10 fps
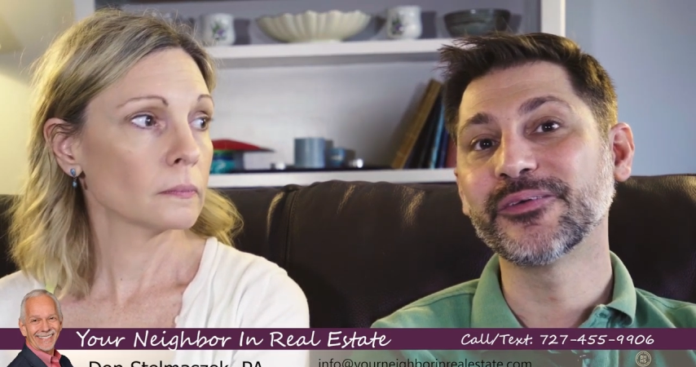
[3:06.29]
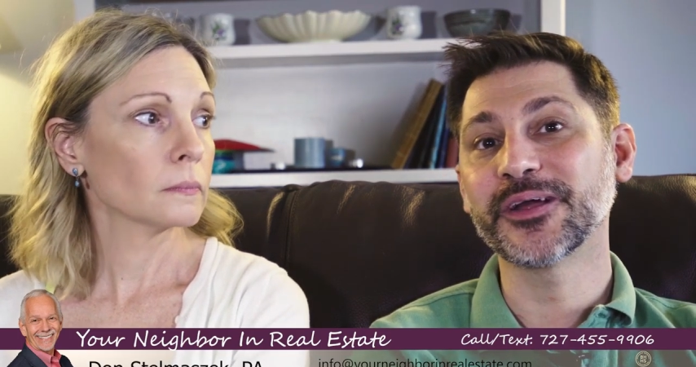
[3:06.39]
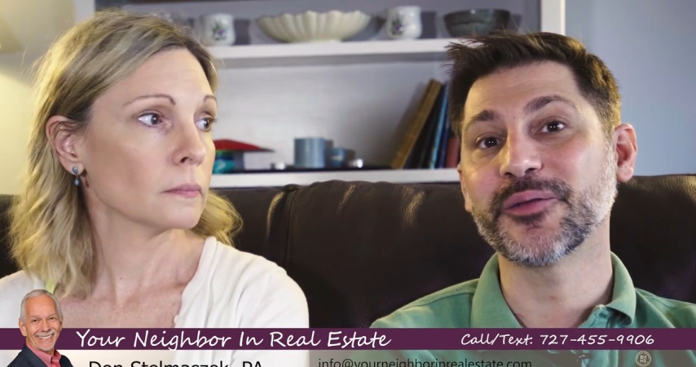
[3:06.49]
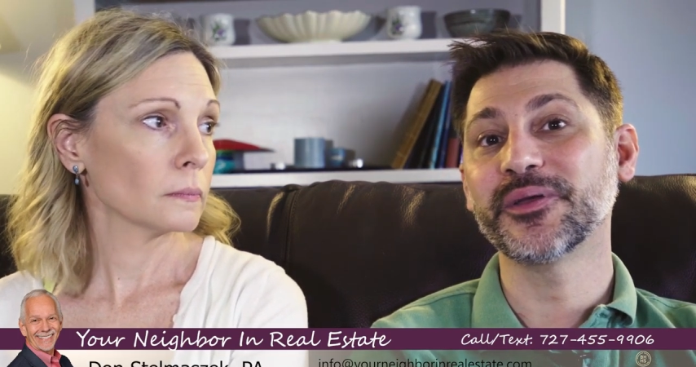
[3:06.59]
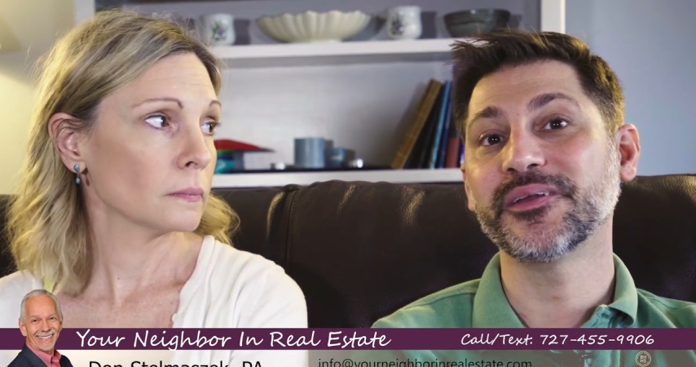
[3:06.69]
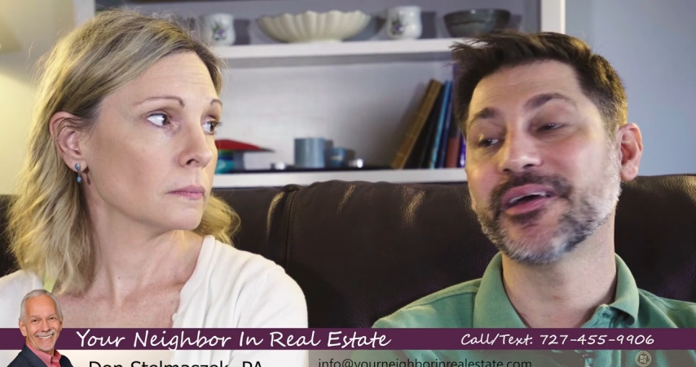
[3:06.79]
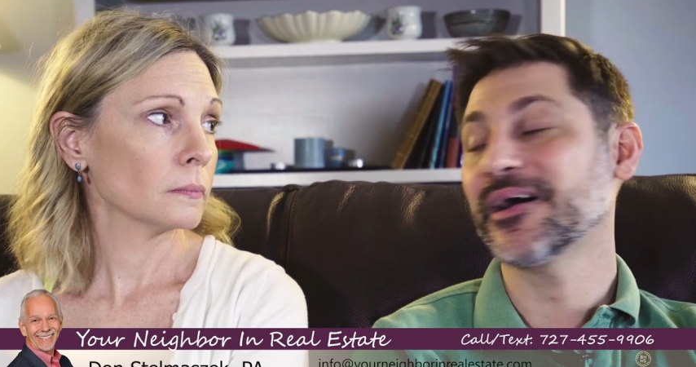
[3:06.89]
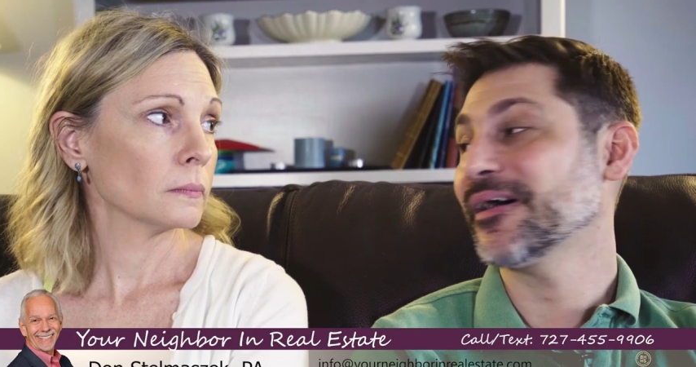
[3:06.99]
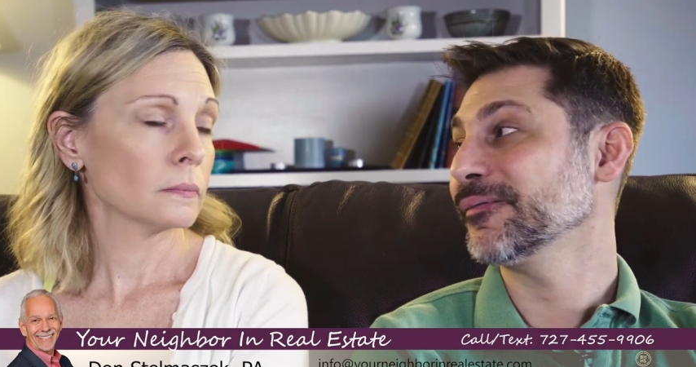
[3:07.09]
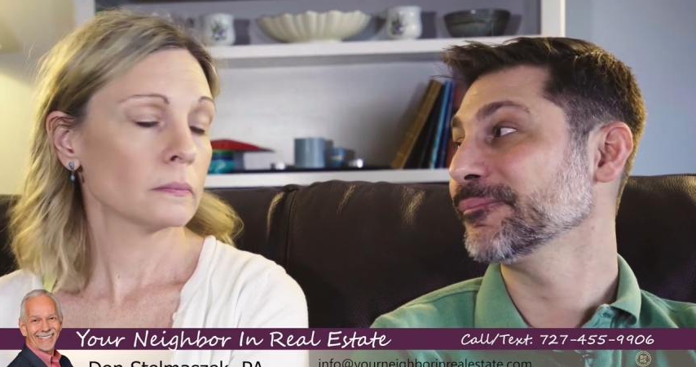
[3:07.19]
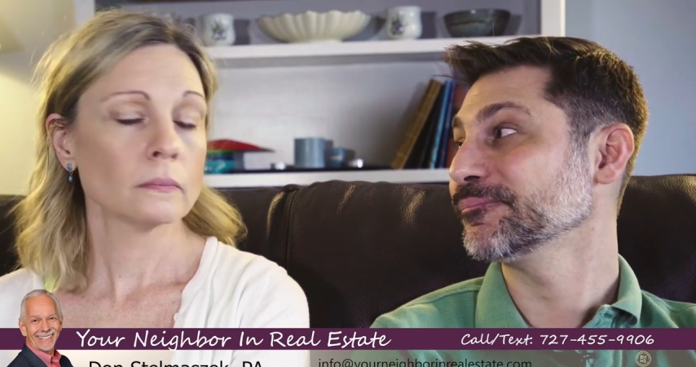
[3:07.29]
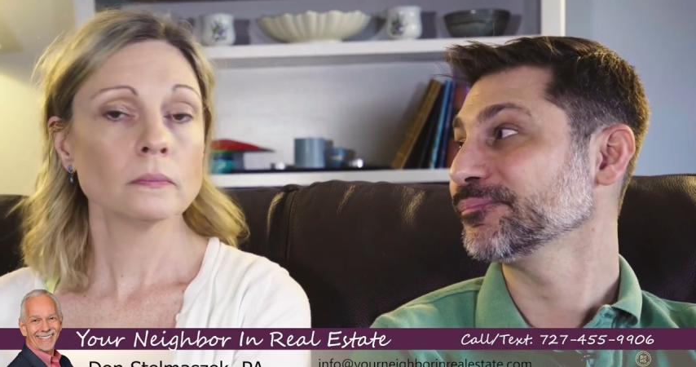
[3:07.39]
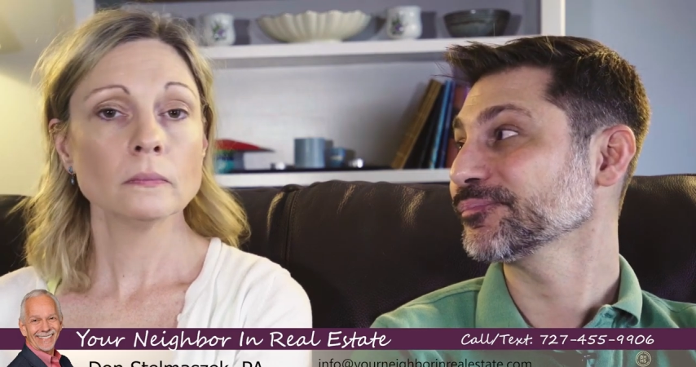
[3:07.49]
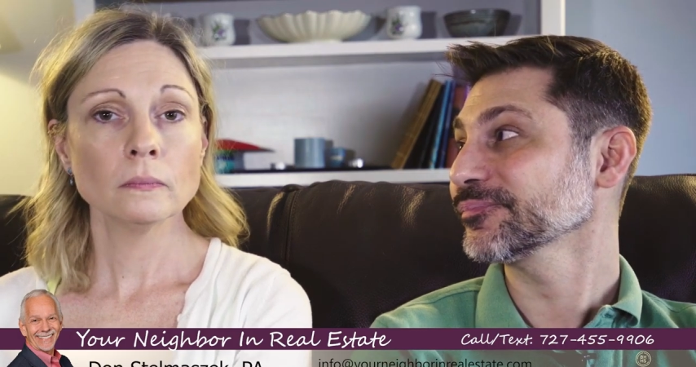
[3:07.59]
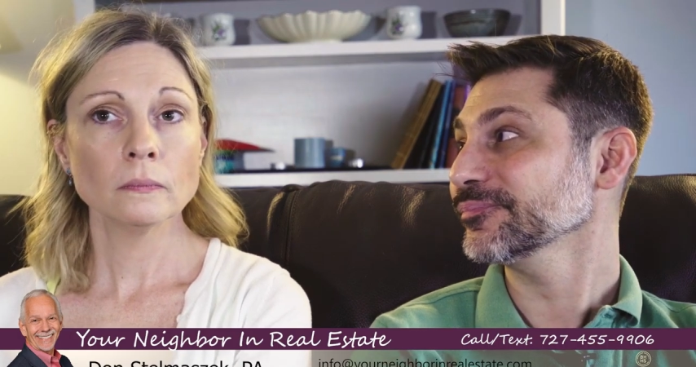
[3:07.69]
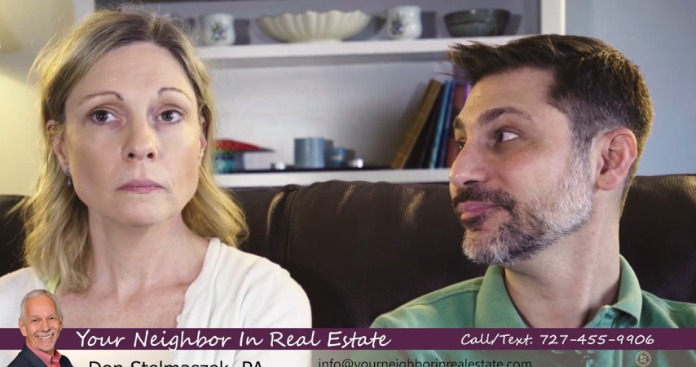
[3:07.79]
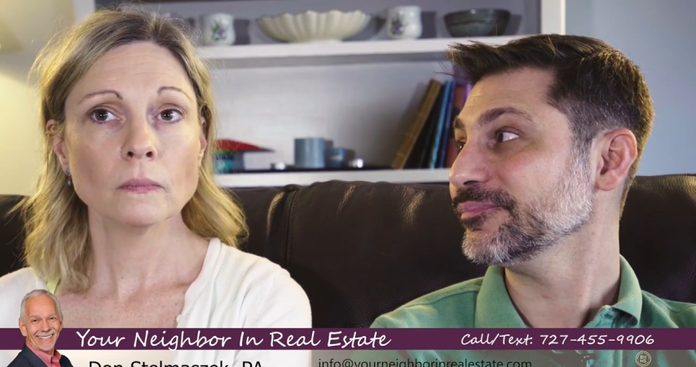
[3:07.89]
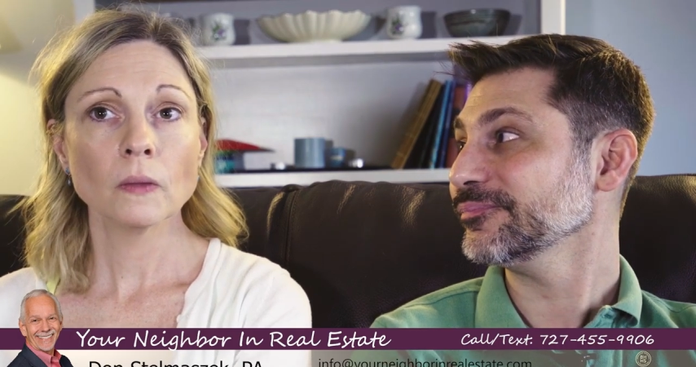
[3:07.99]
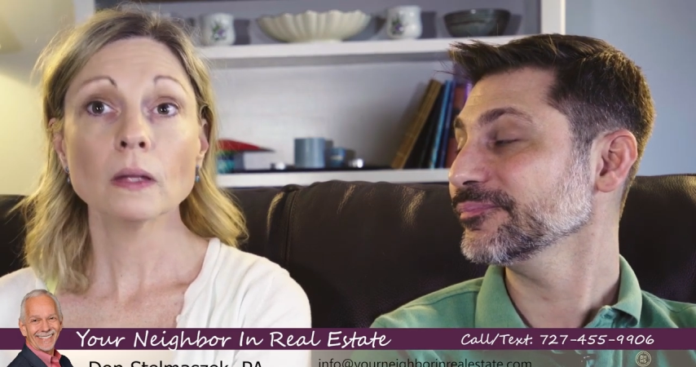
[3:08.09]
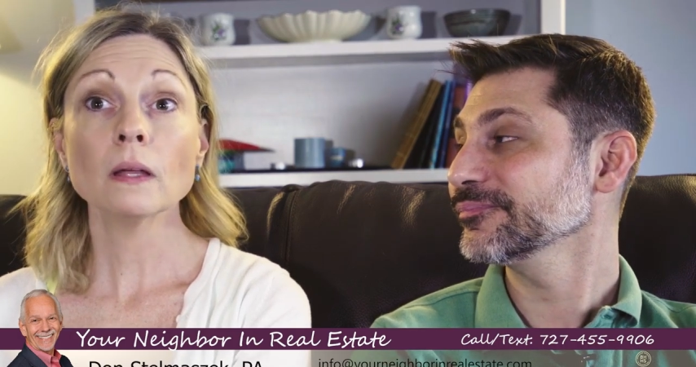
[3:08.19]
Speaker 1: recommend Don.
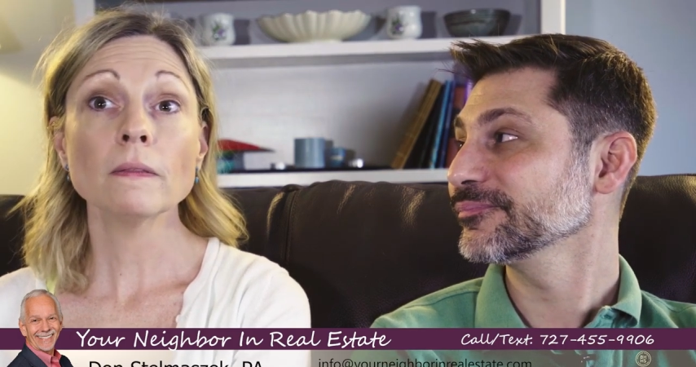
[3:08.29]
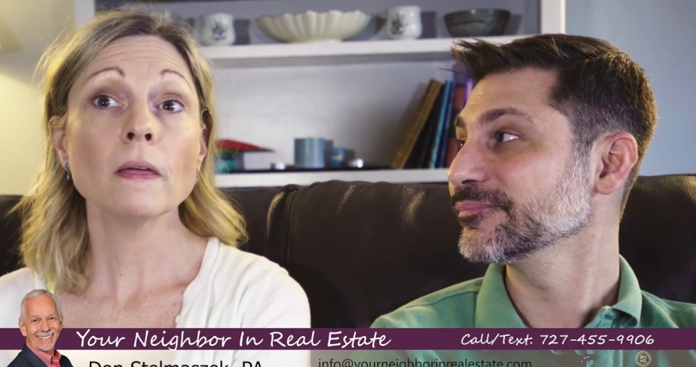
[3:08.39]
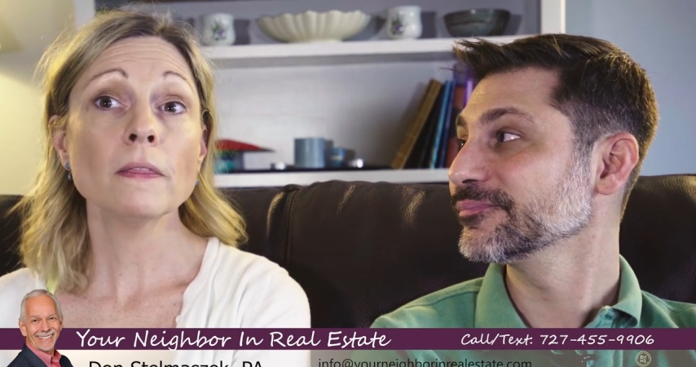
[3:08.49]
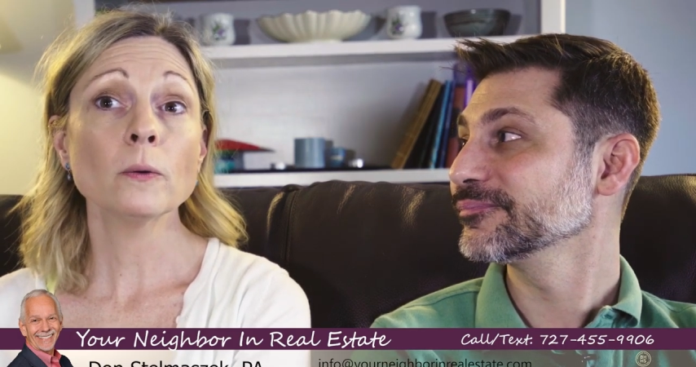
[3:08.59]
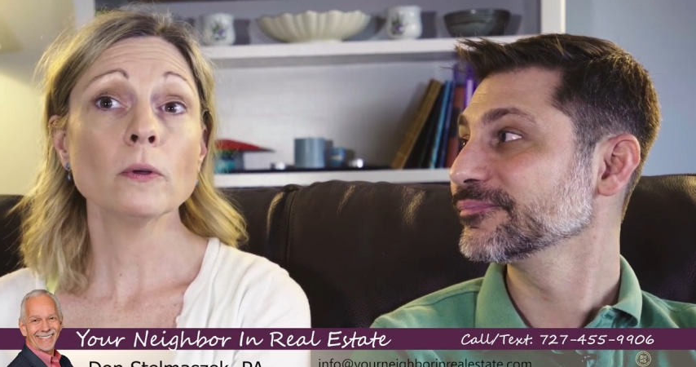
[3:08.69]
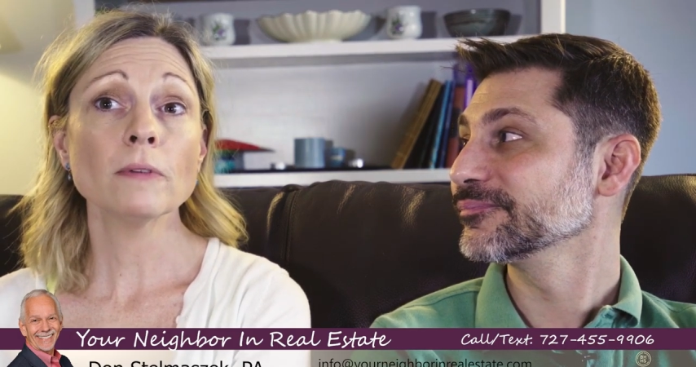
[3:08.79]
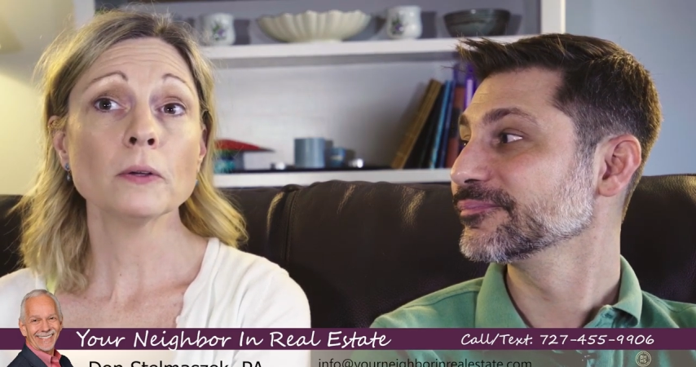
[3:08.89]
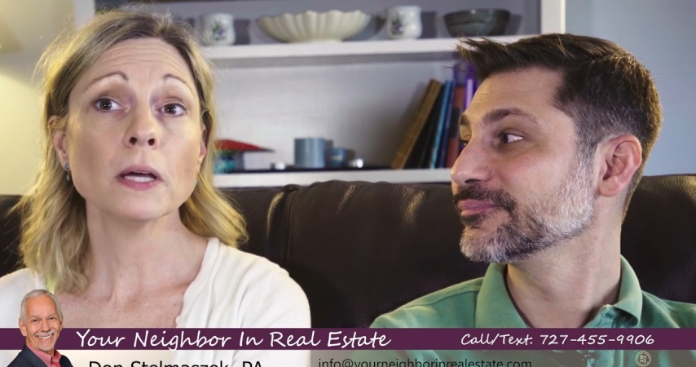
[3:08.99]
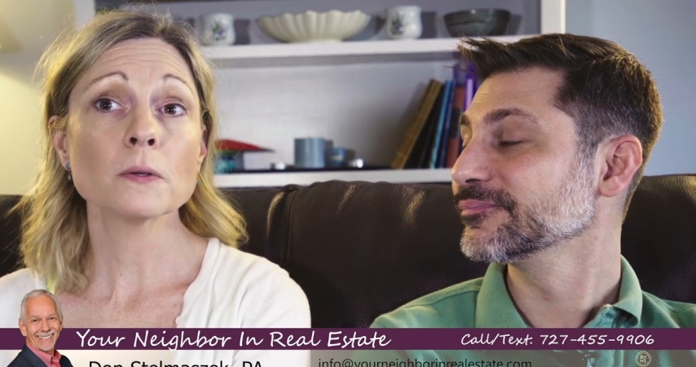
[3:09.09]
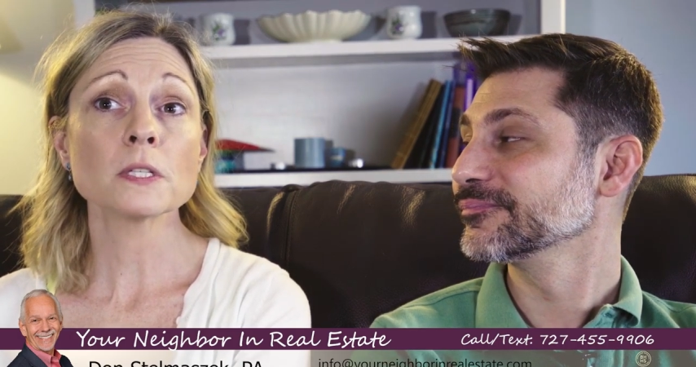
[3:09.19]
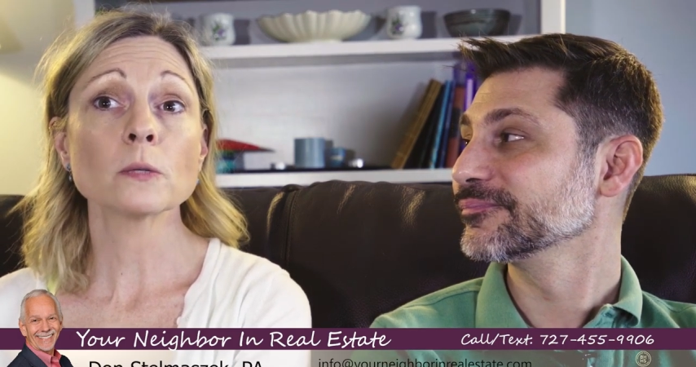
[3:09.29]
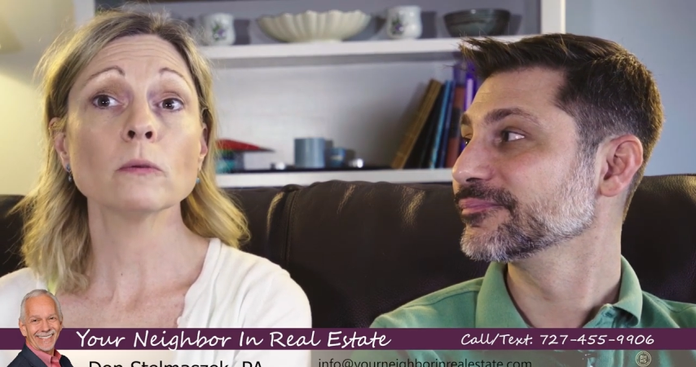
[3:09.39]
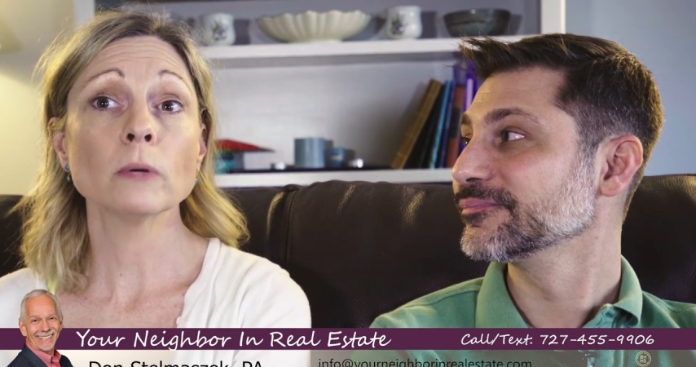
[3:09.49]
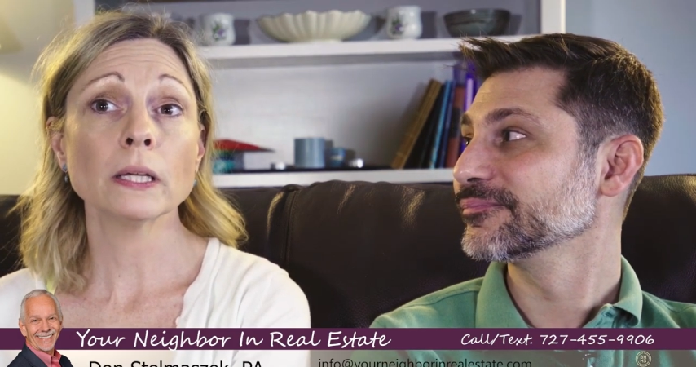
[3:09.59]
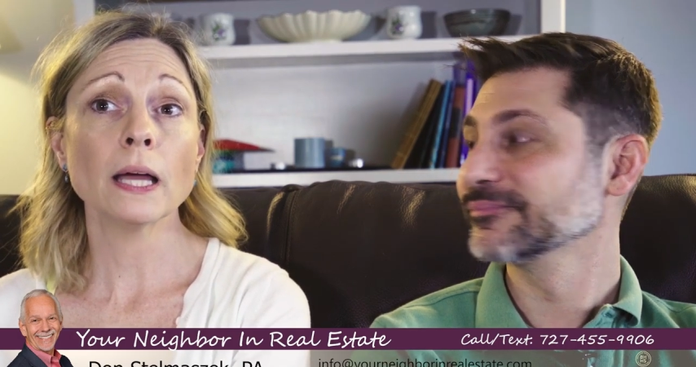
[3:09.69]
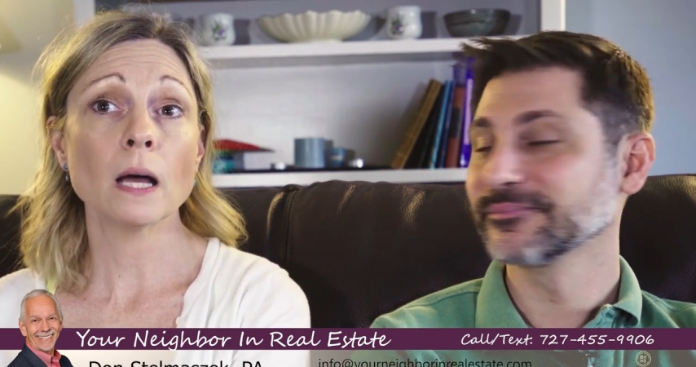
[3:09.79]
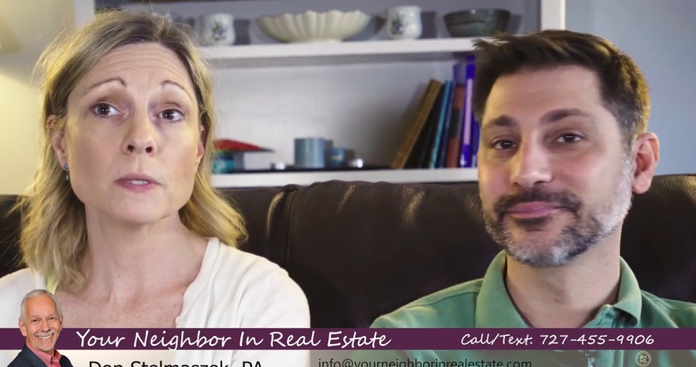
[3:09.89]
Speaker 2: And I, I think we found a house that we really